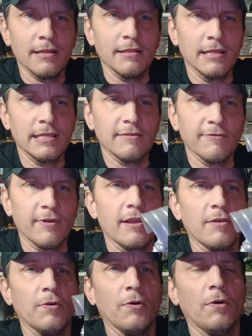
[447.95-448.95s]
This is
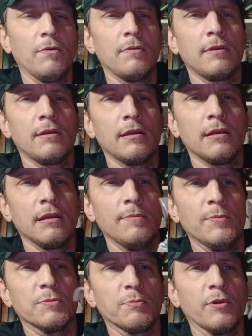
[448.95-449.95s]
freaking cool.
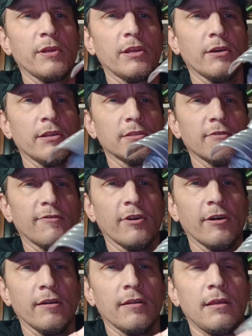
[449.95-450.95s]
It was pretty good so
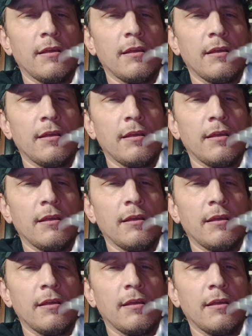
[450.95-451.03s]
far.